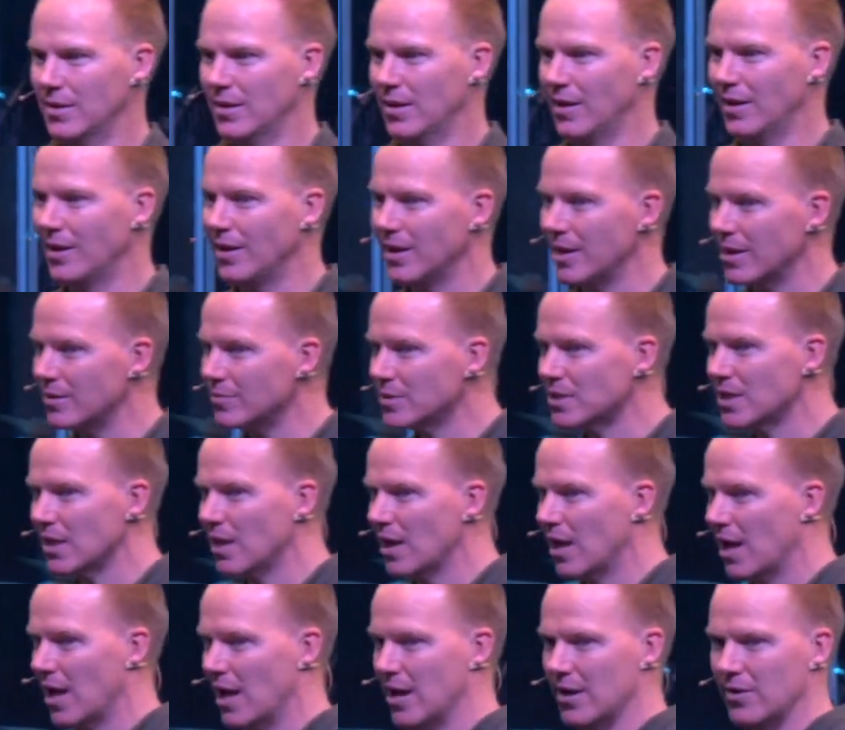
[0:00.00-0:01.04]
lives a
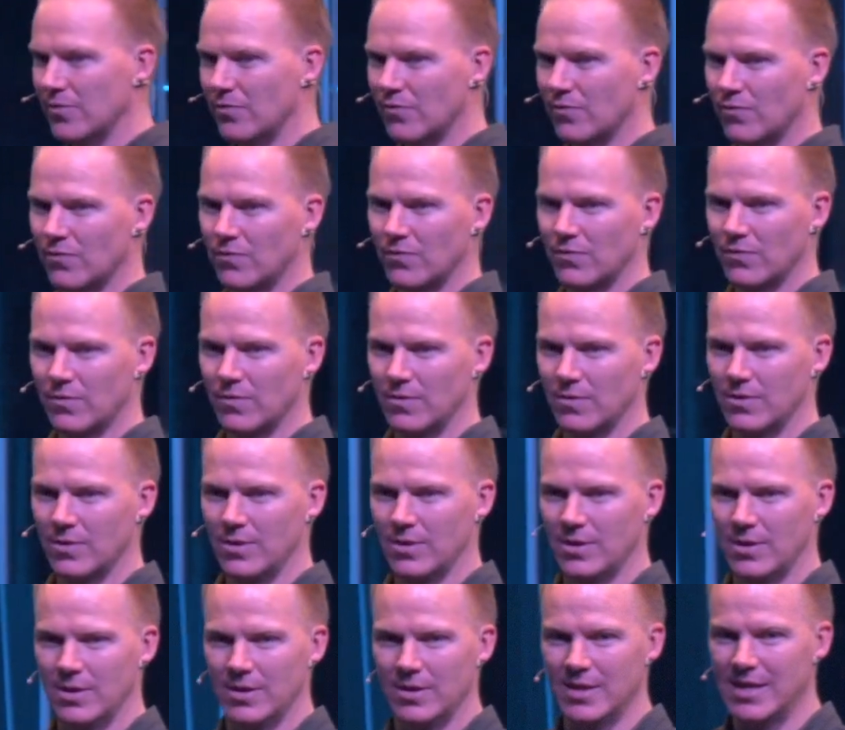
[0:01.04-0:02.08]
life
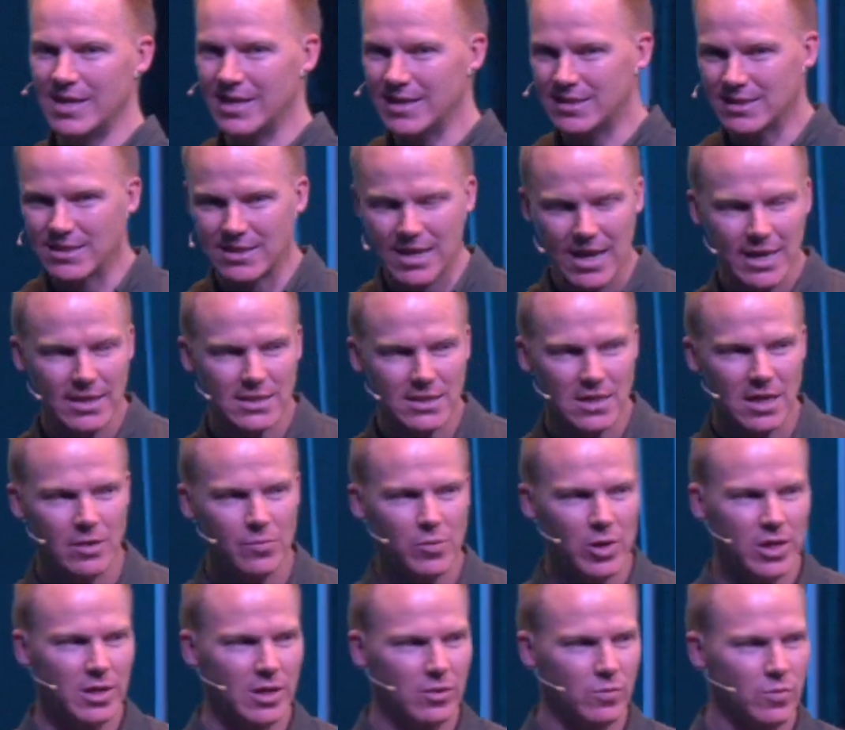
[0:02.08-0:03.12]
the exact same
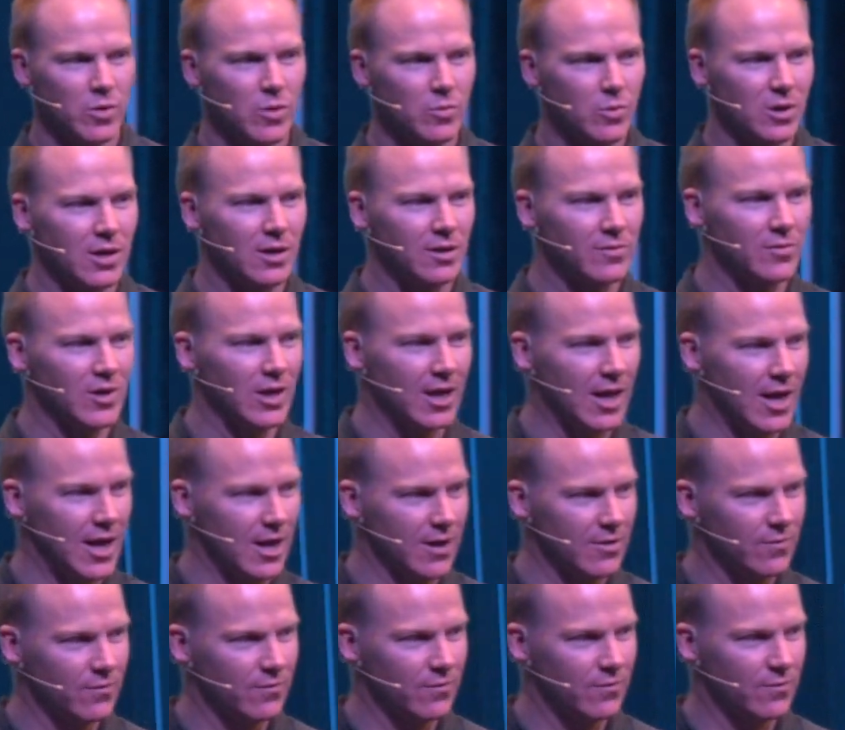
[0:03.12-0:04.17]
way that we would live a
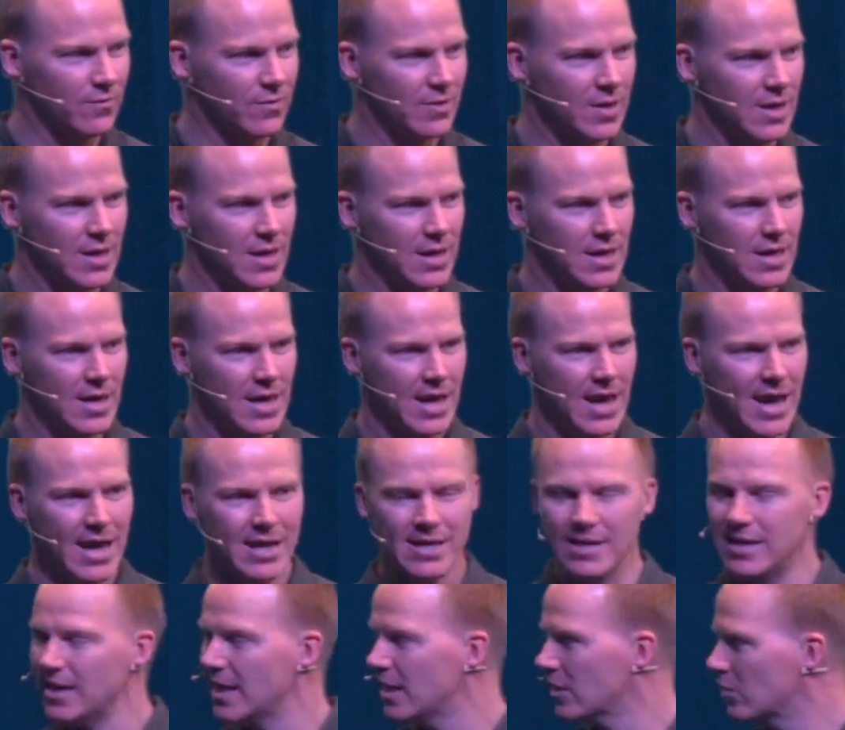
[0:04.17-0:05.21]
life,
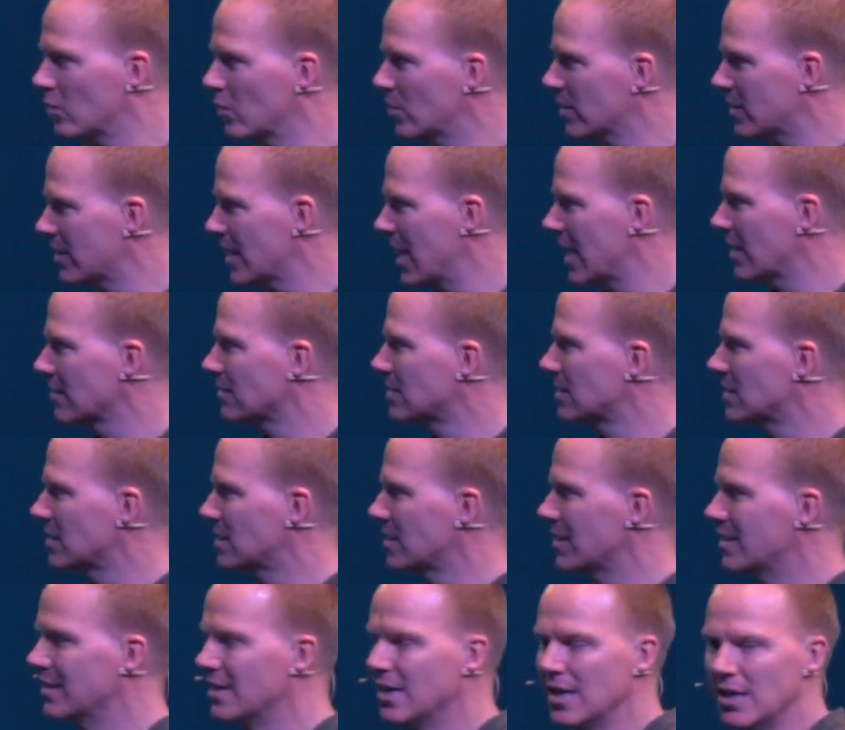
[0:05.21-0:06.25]
and yet without
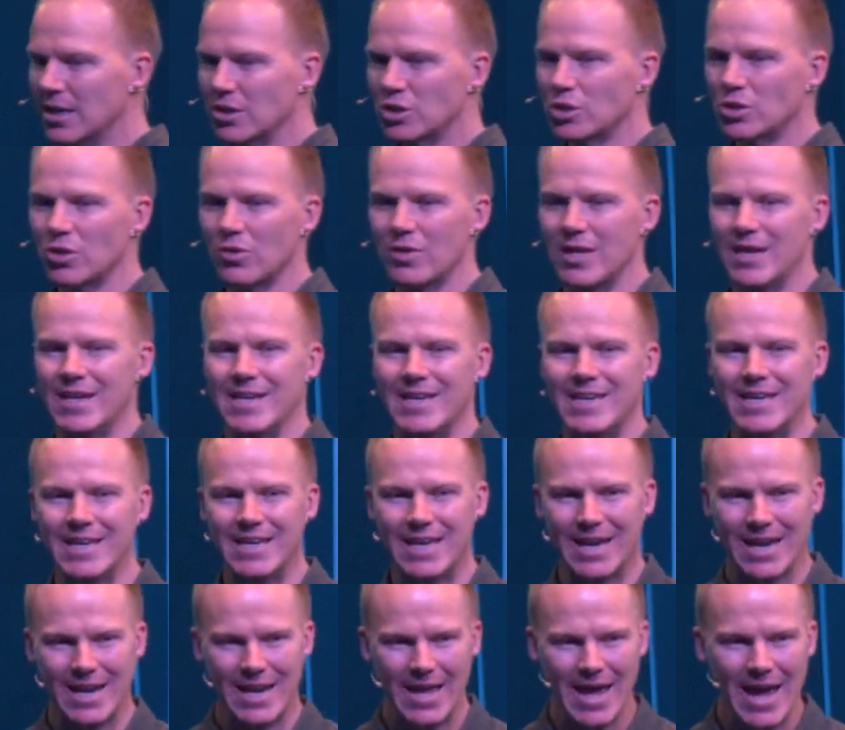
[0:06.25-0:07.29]
sin, so that he
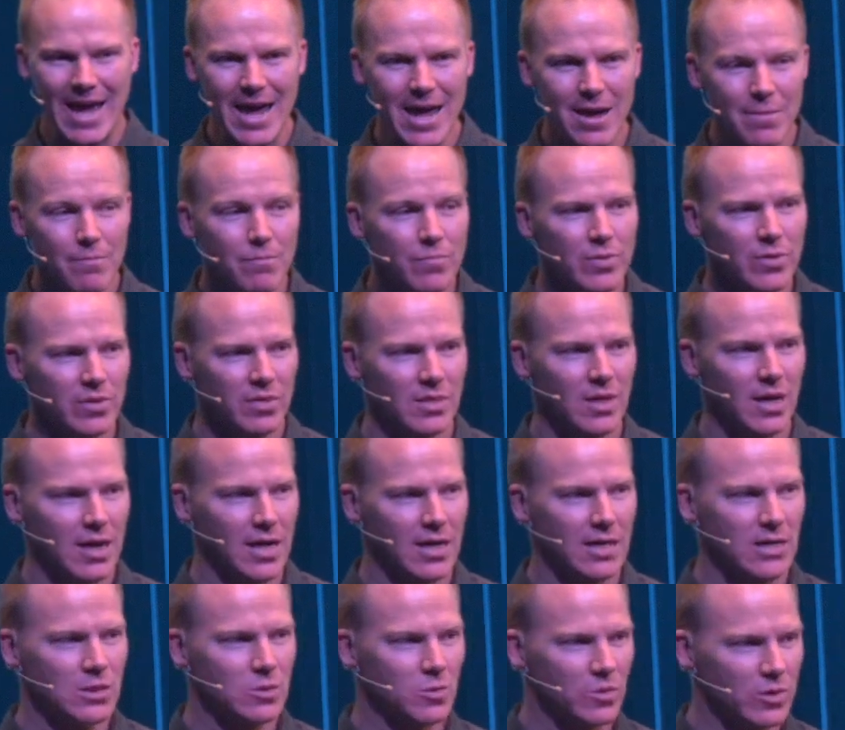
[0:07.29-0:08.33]
can
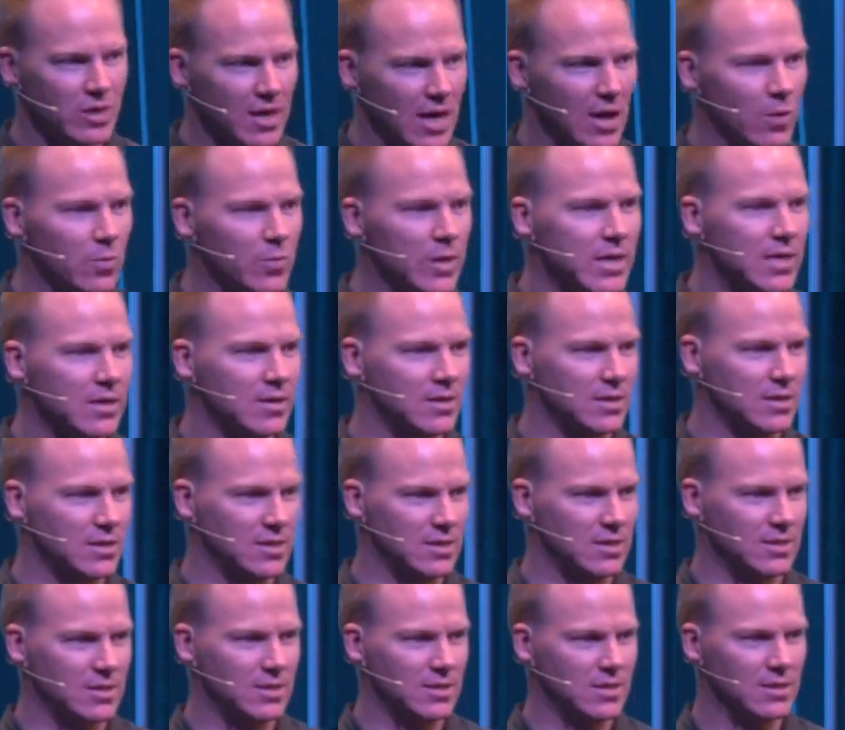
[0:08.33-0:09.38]
empathize with our
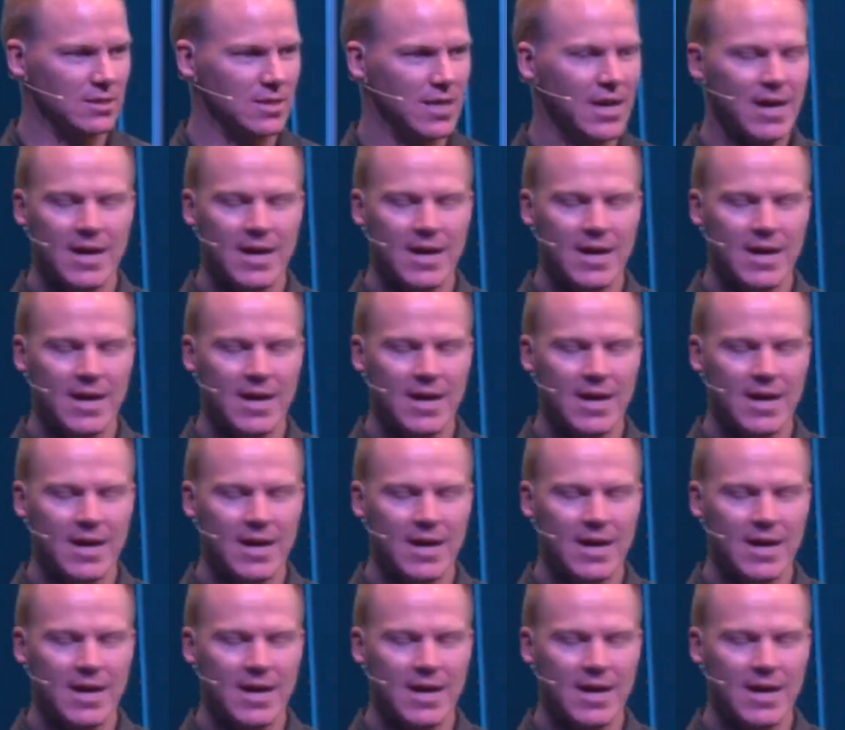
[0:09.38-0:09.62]
weaknesses.